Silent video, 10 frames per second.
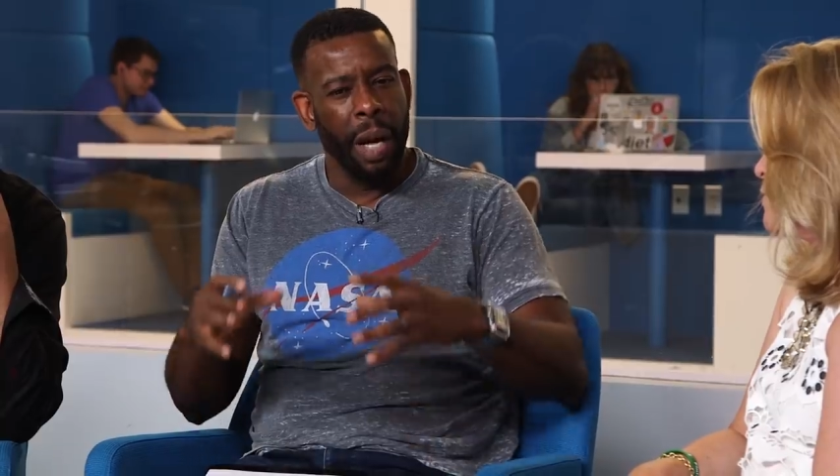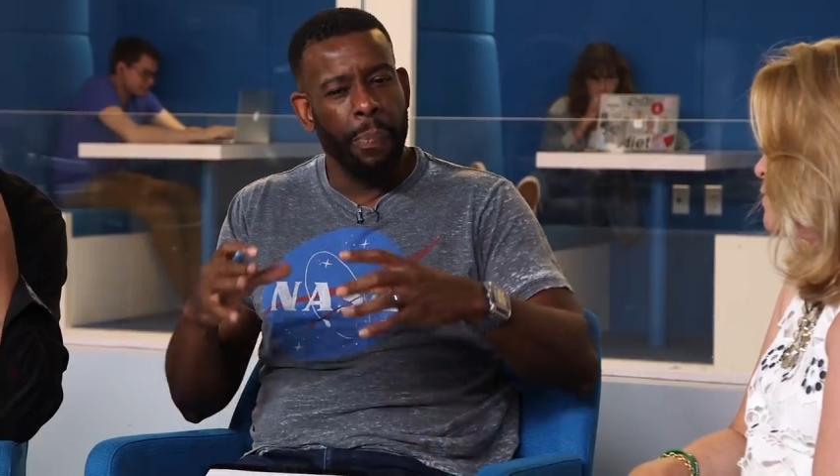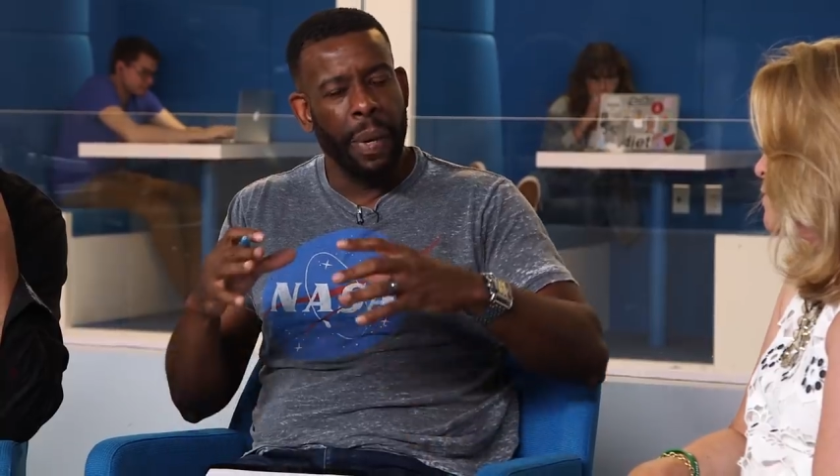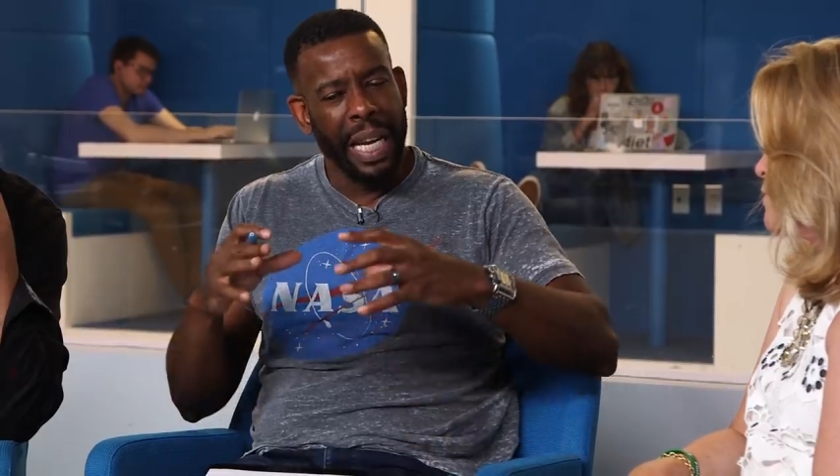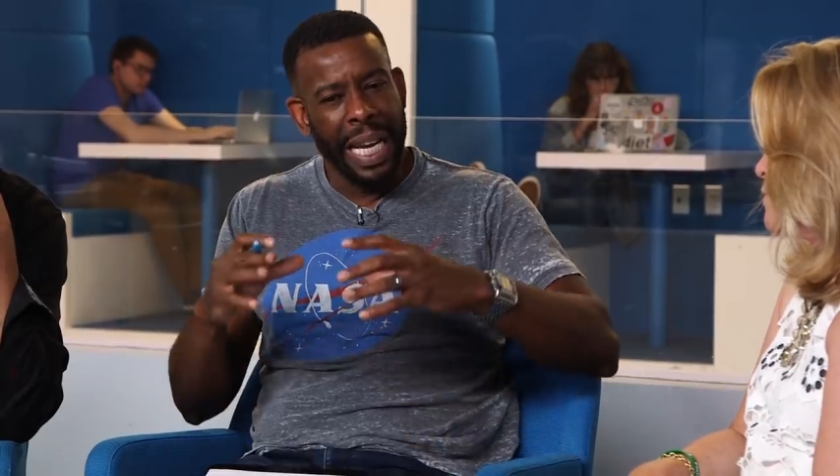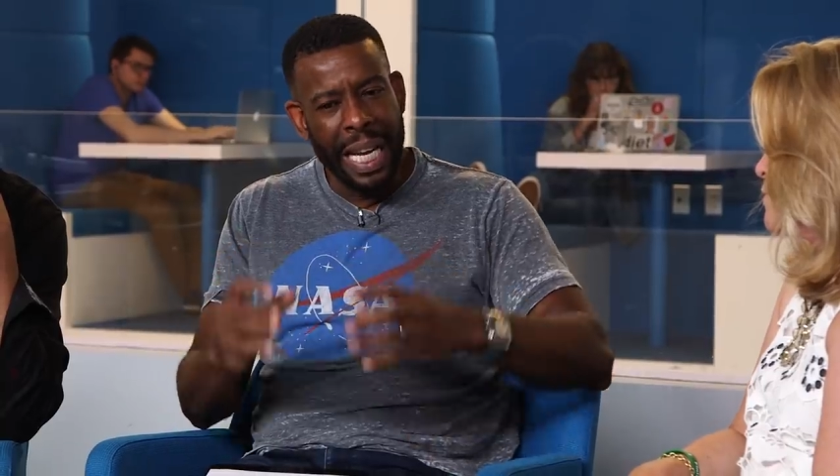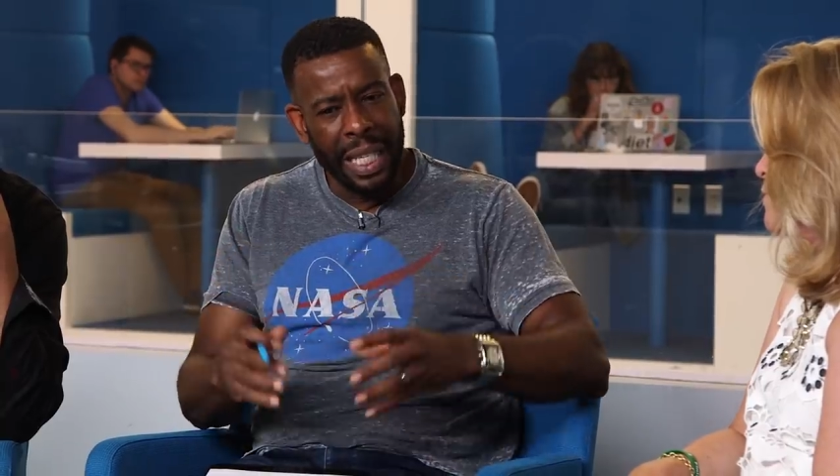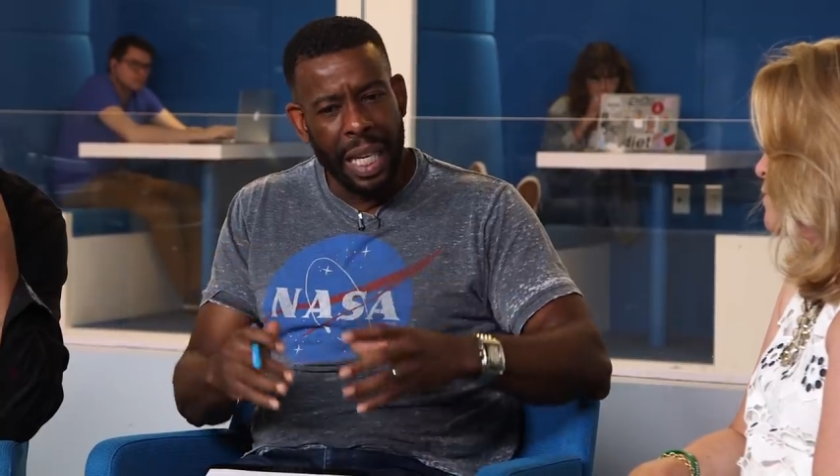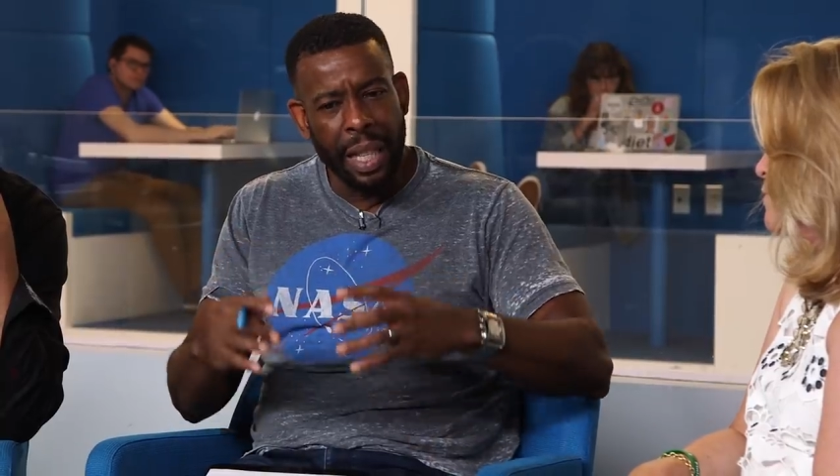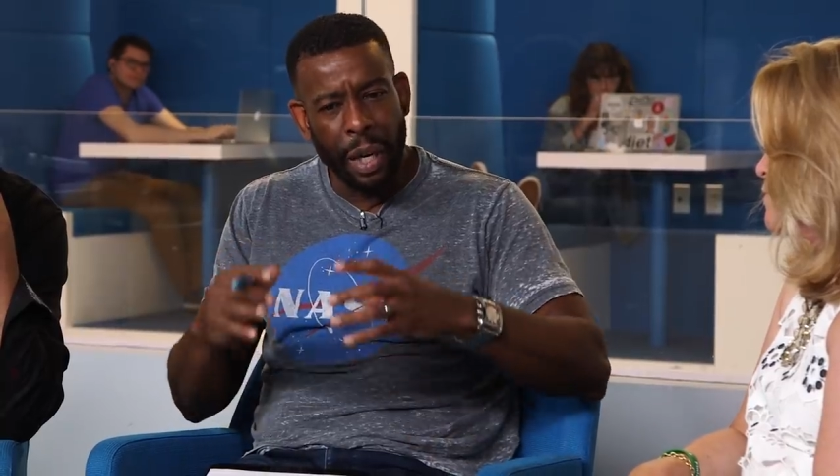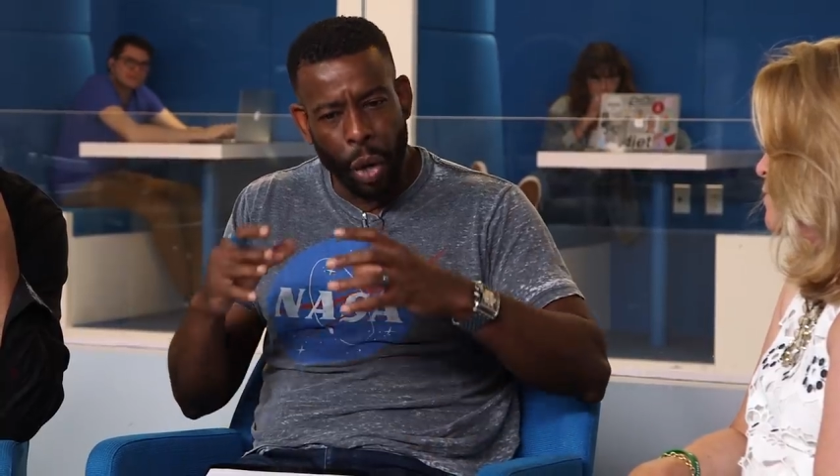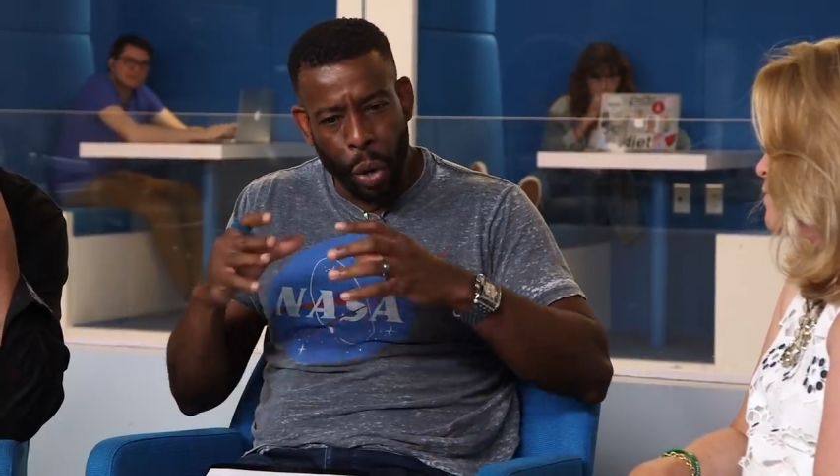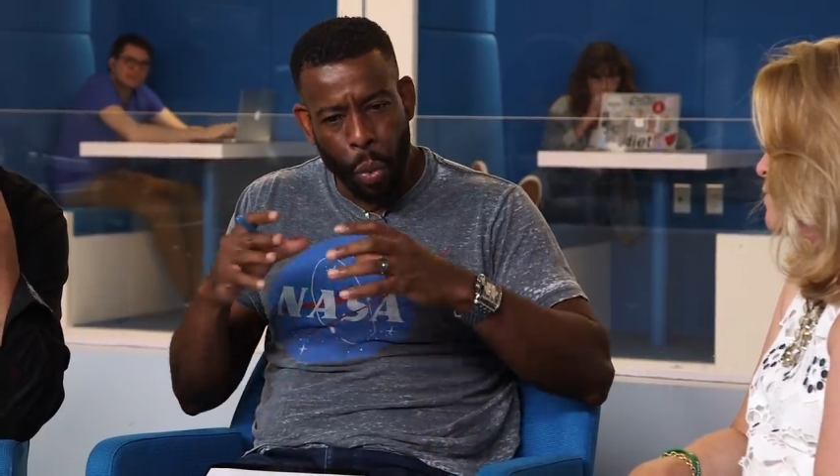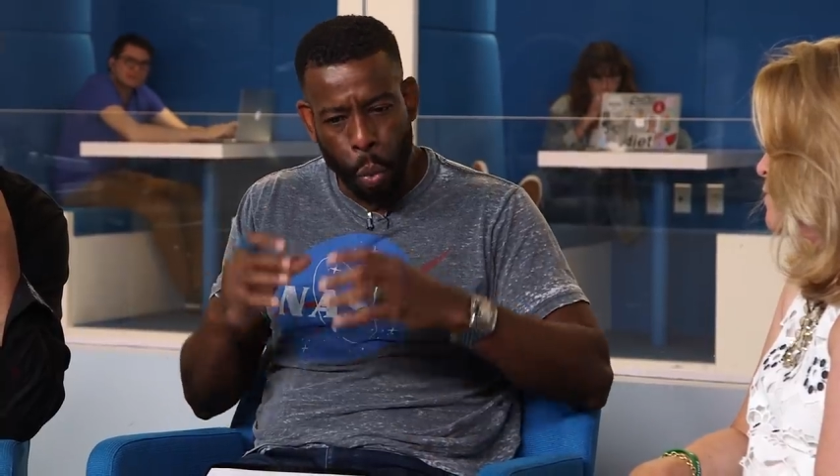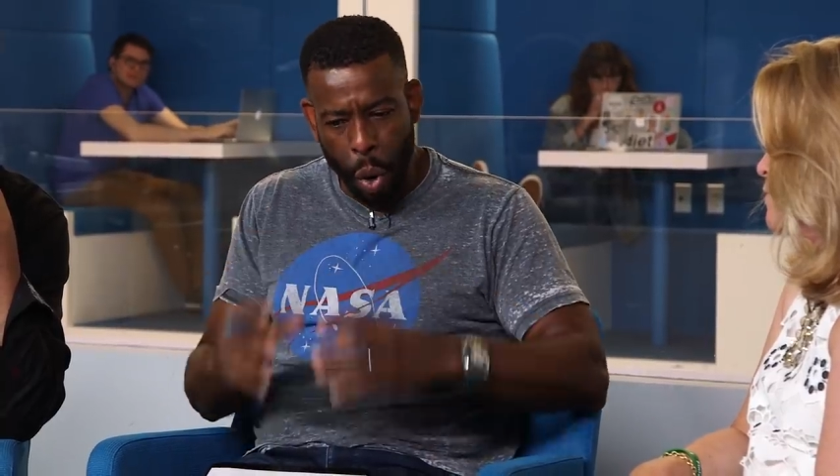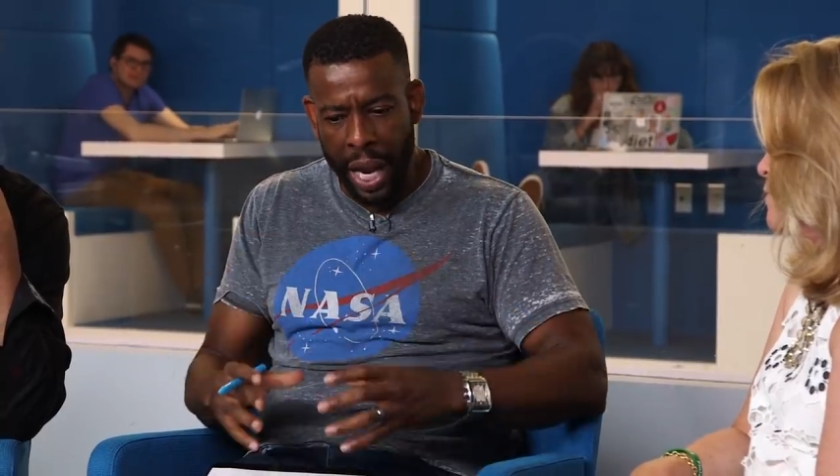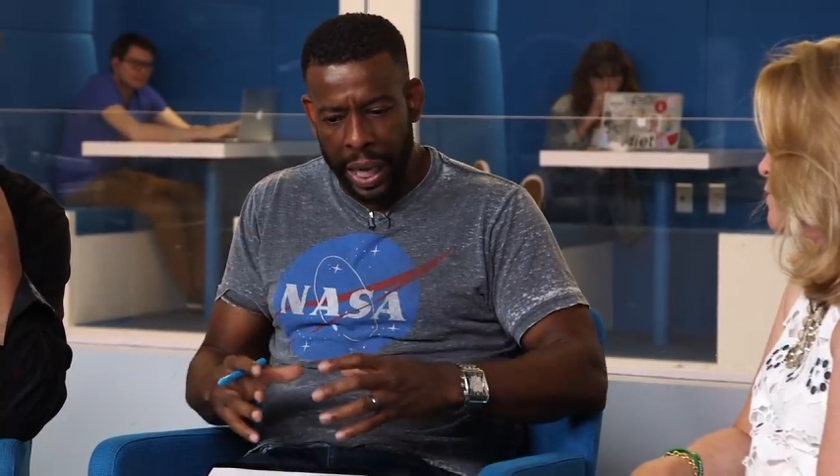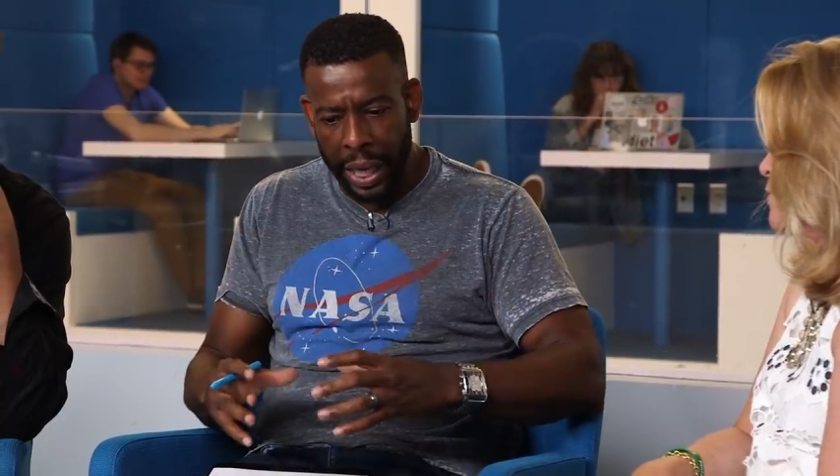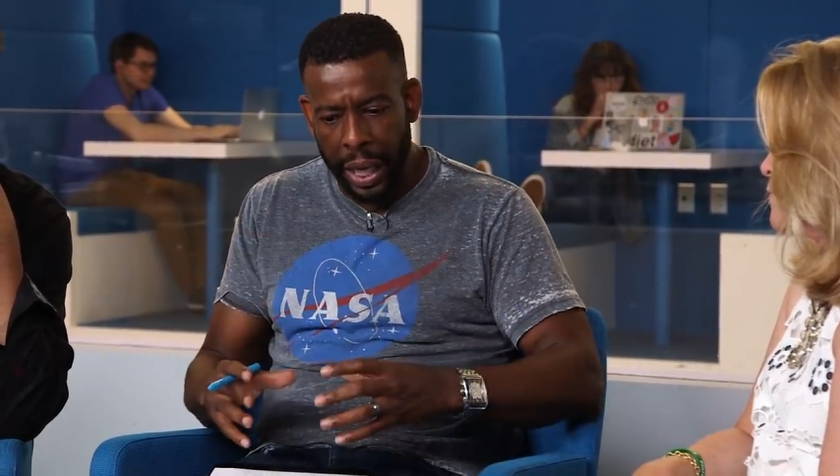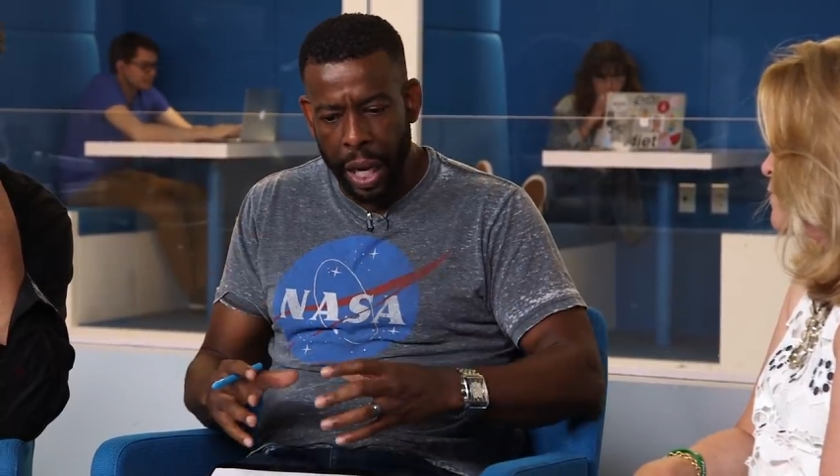but isn't there a
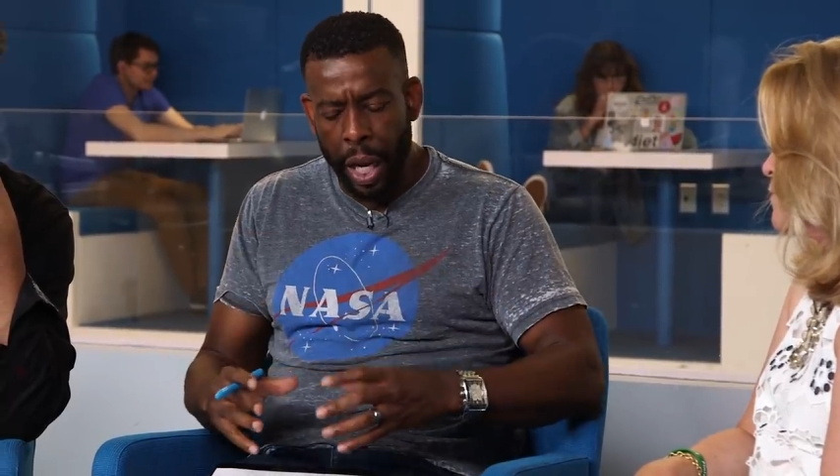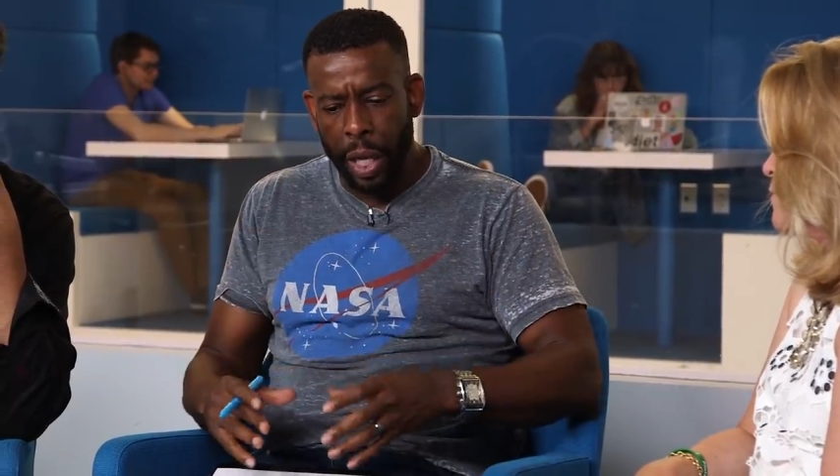way